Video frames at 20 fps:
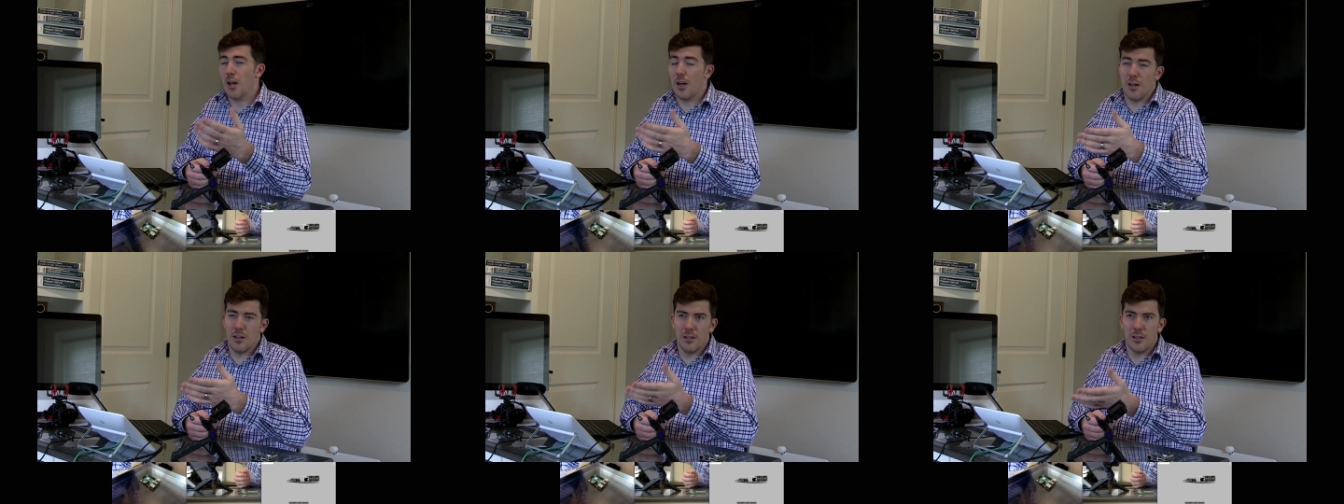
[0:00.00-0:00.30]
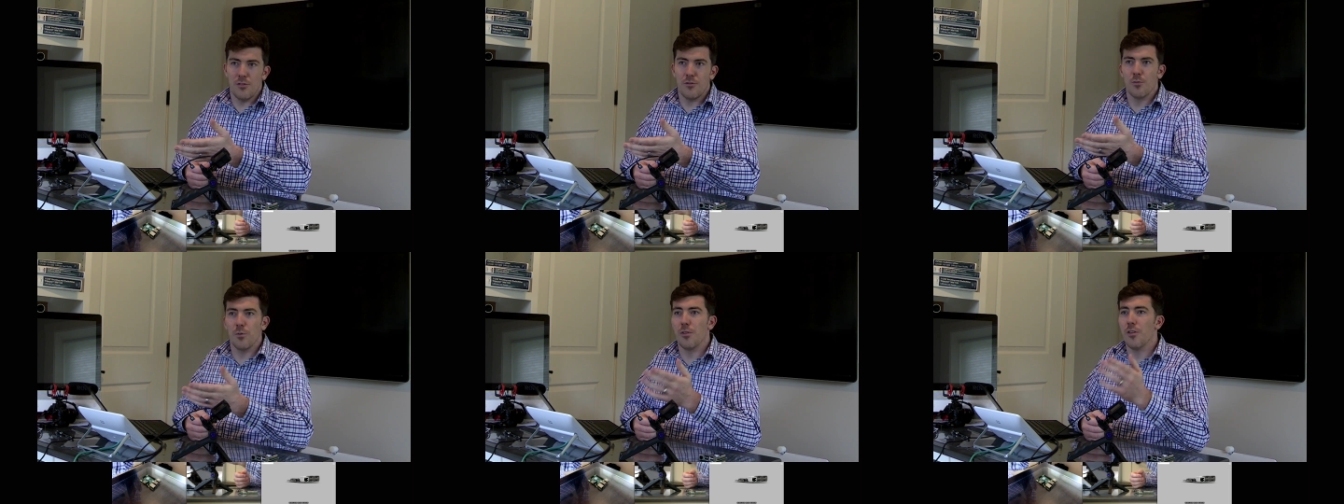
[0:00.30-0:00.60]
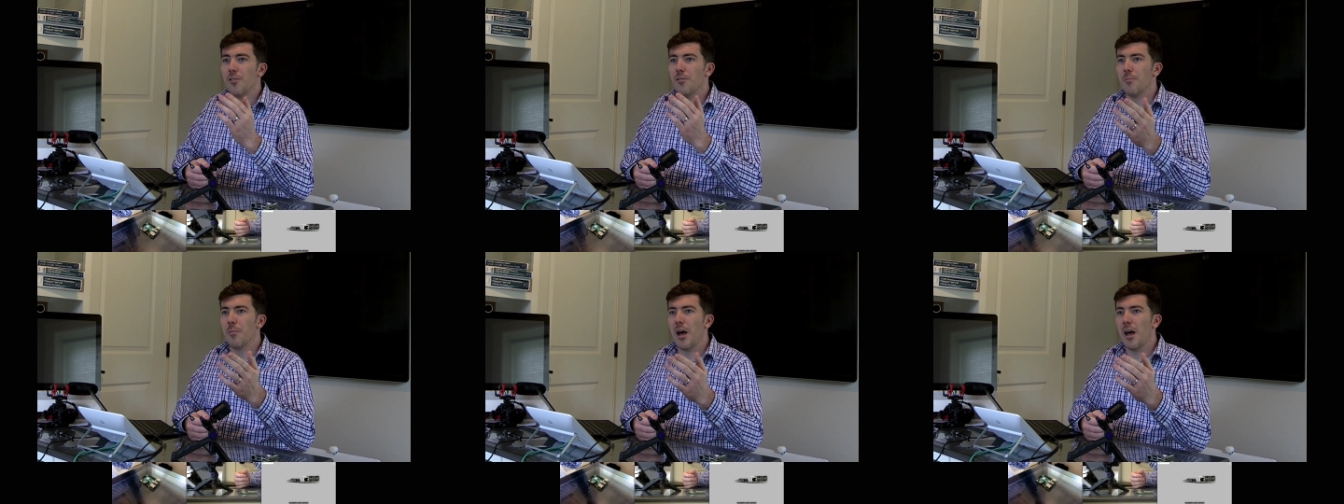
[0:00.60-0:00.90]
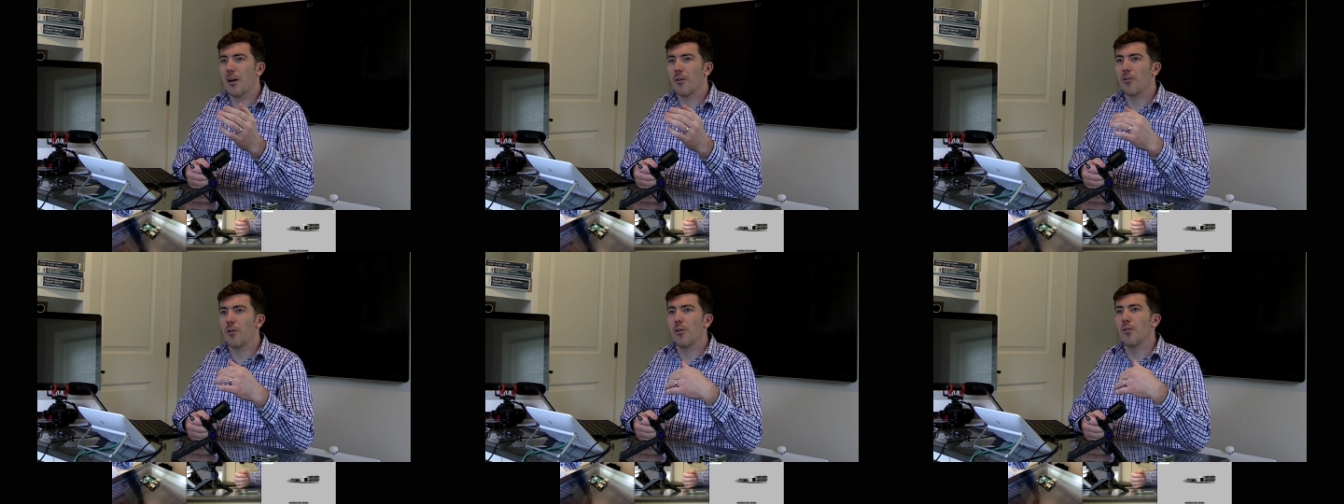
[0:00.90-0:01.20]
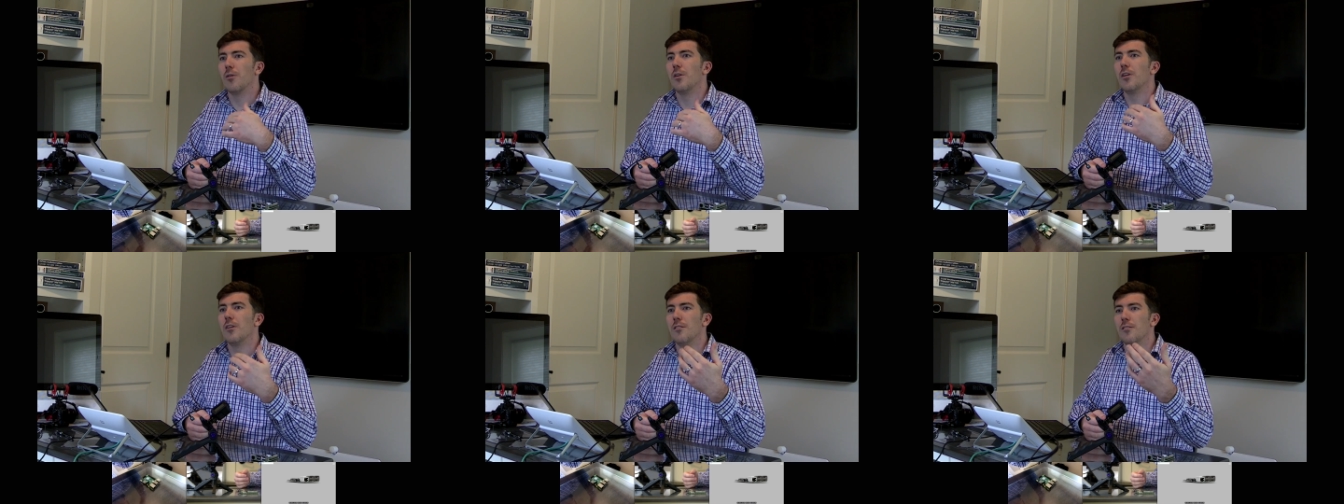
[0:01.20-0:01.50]
uh, at least with this
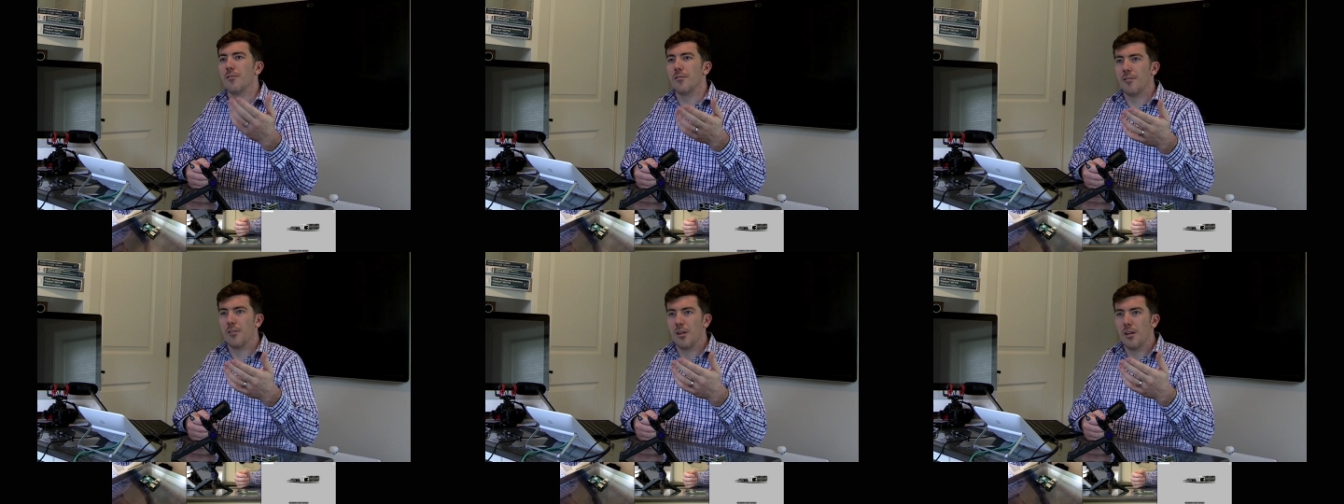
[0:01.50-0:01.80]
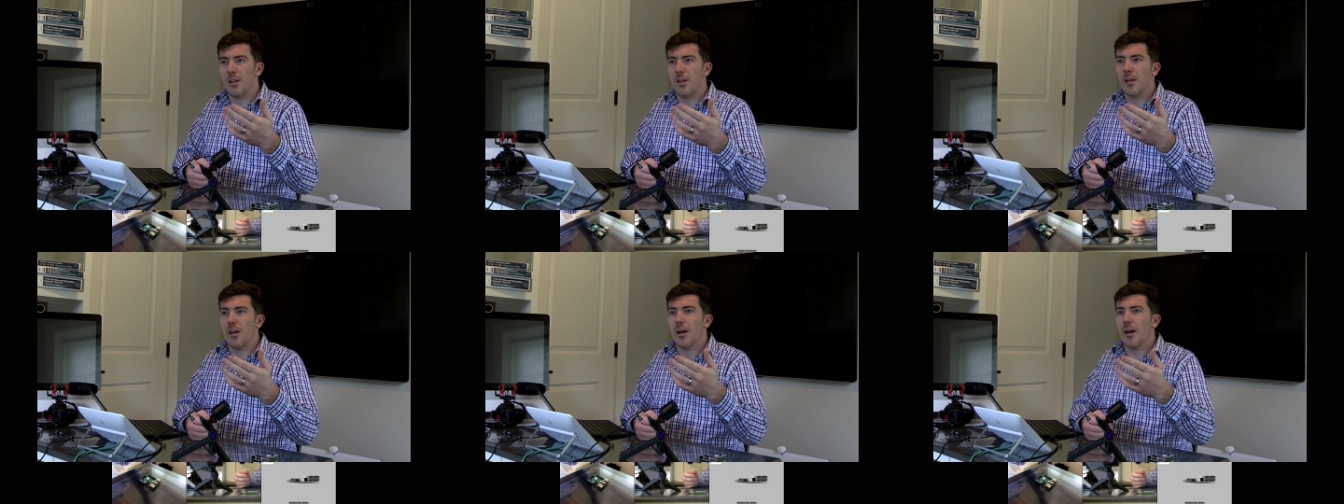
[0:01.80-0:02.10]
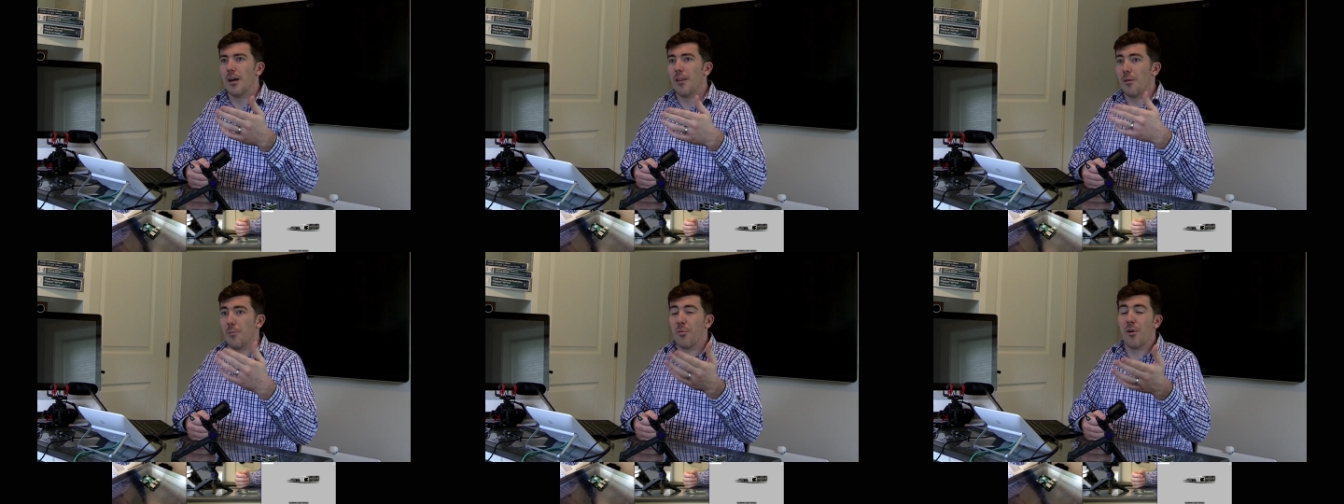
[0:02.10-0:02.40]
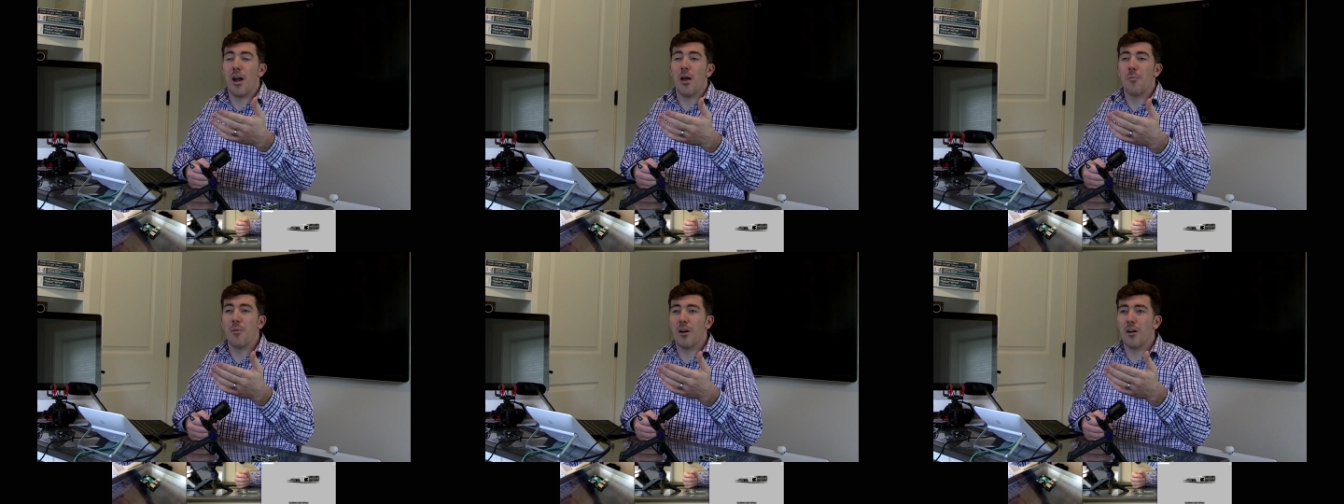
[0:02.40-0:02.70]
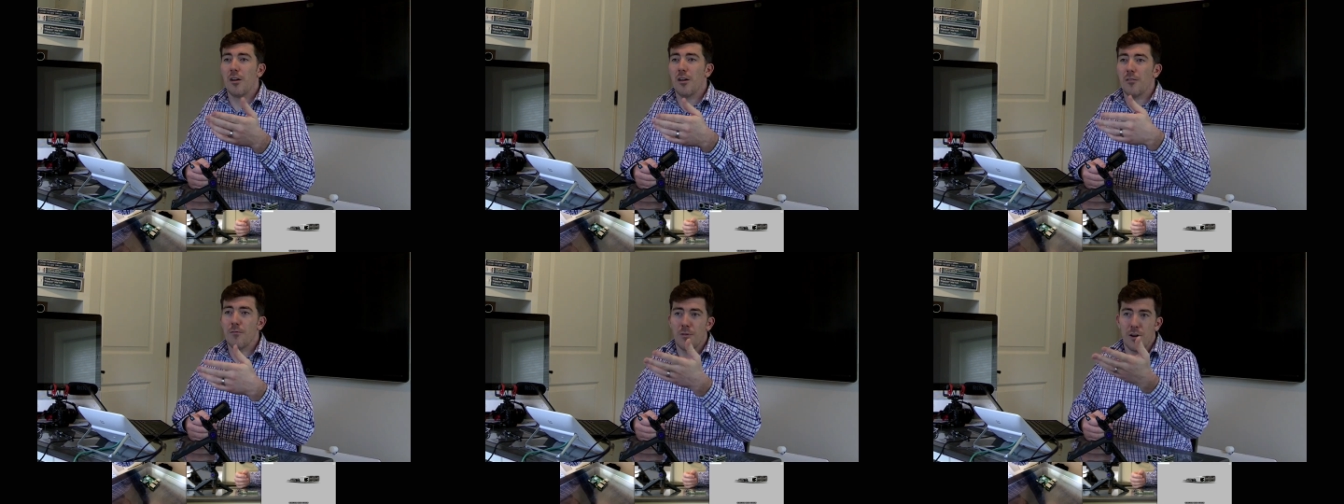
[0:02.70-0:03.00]
macro, is uh, the
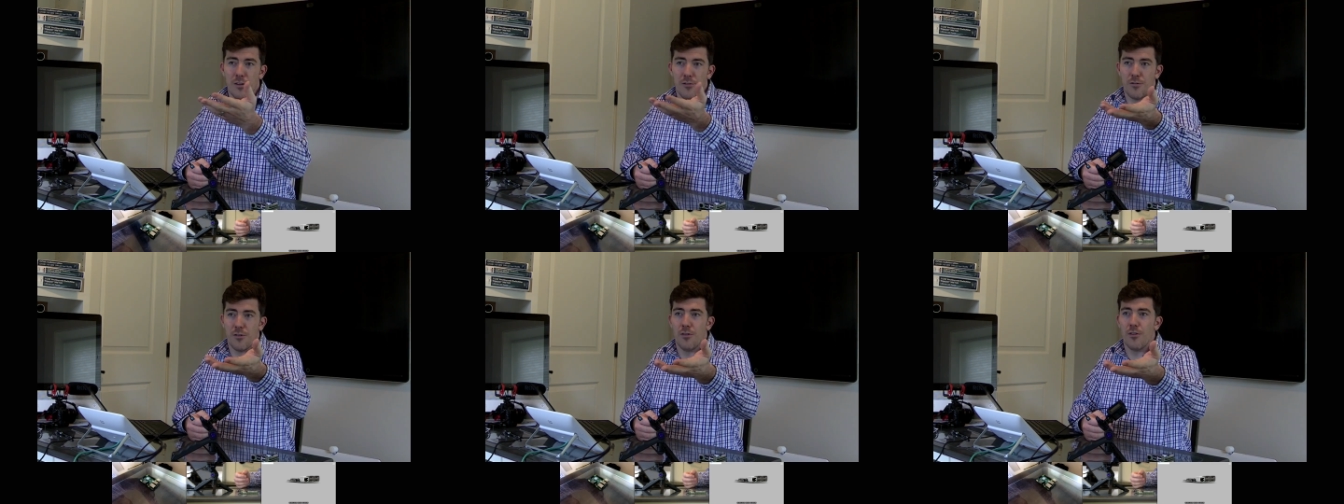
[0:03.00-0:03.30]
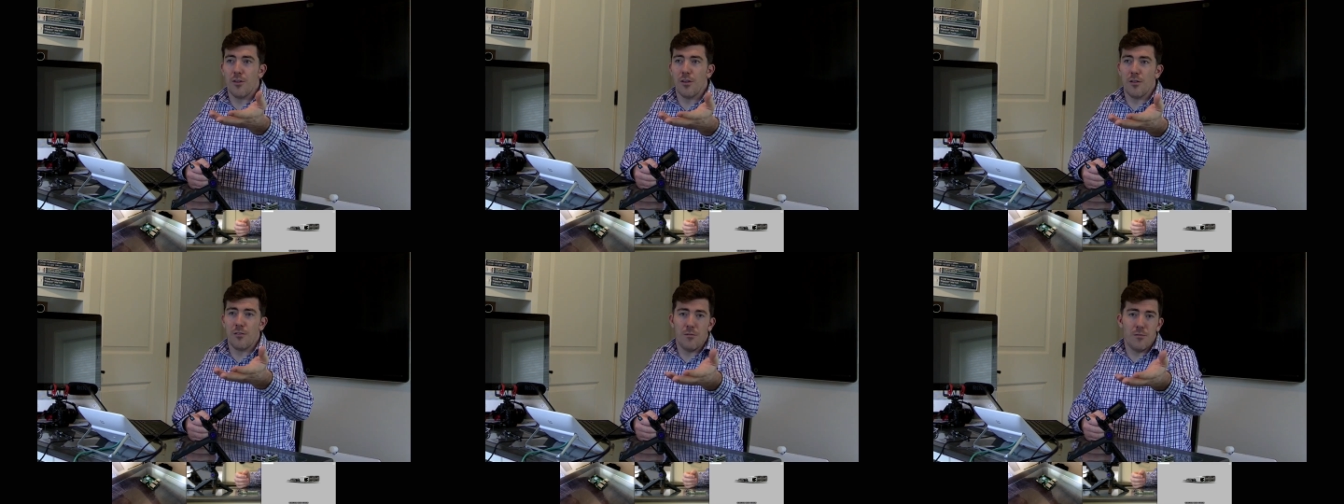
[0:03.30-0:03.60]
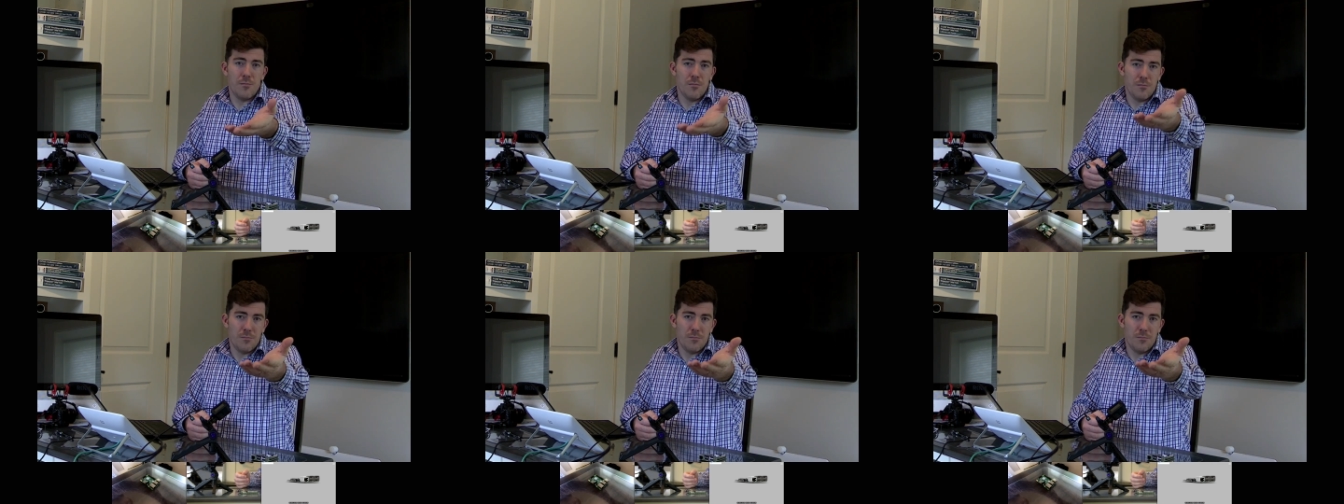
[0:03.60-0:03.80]
primary, right? So the